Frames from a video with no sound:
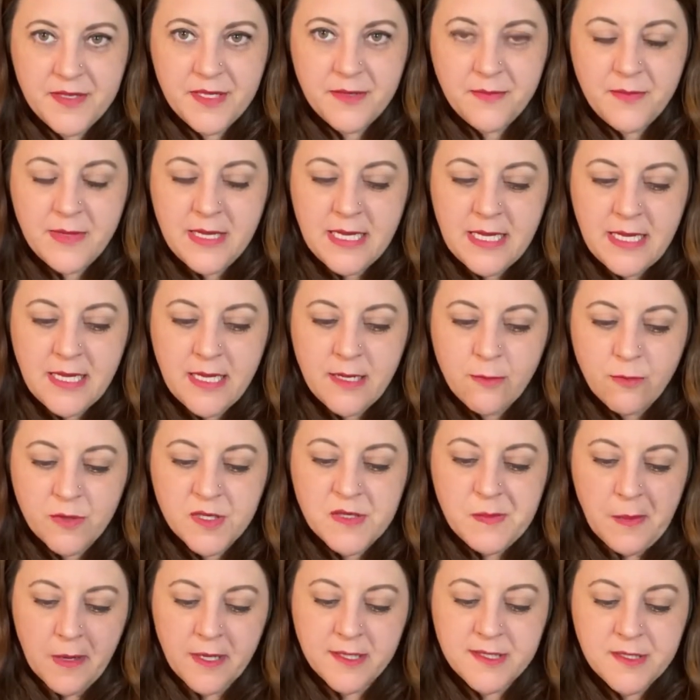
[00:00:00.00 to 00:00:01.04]
to be
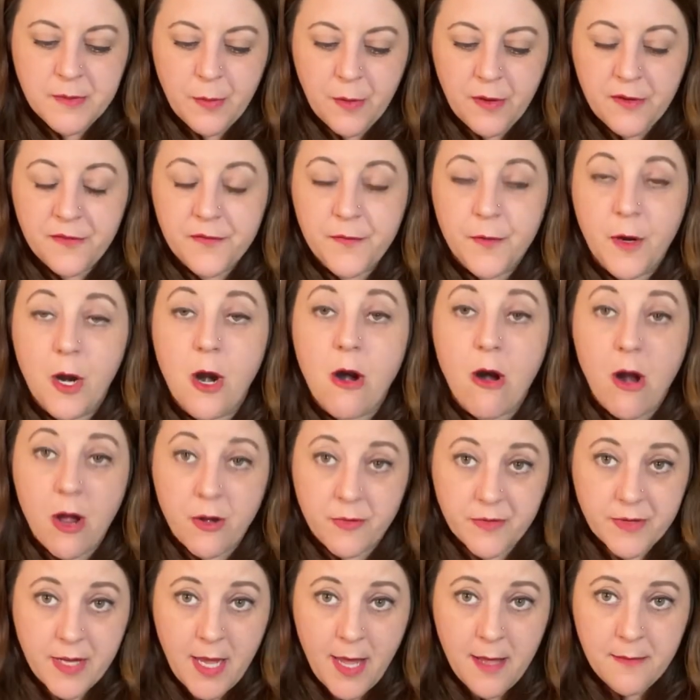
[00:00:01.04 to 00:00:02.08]
responsible for our
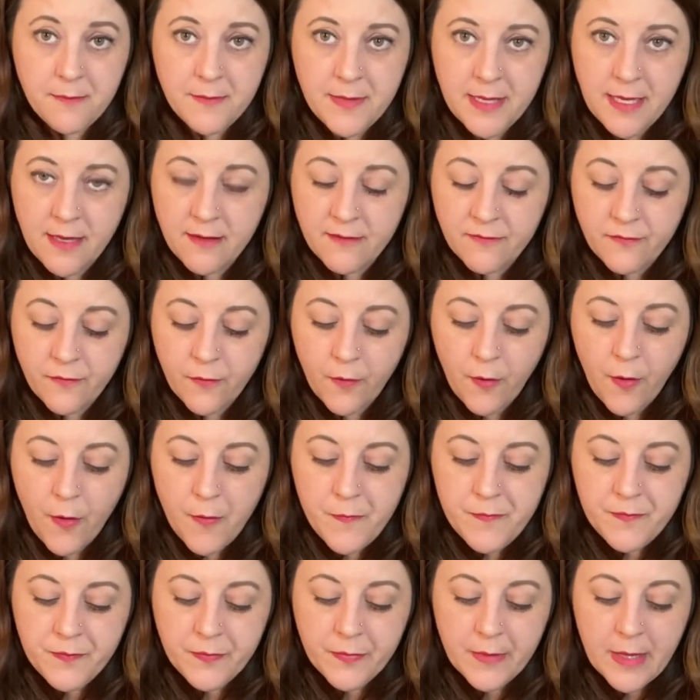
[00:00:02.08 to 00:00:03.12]
own cup being
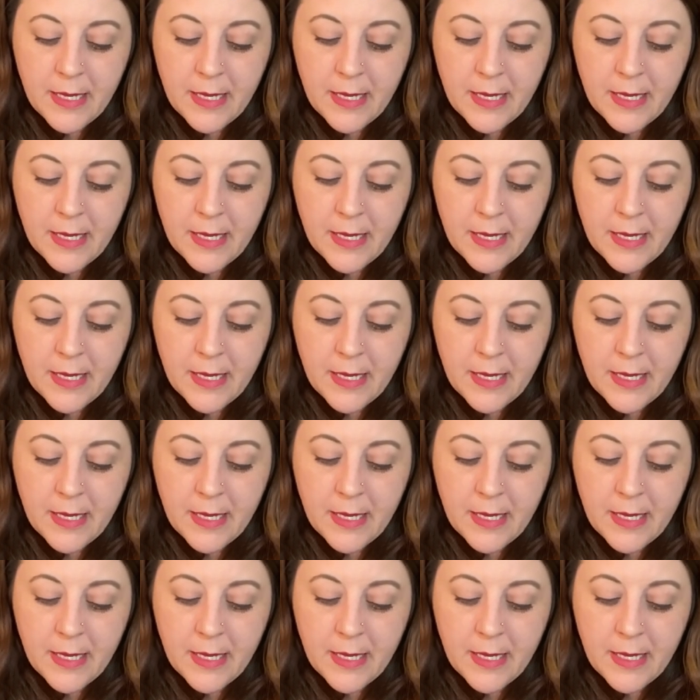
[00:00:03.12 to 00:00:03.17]
full.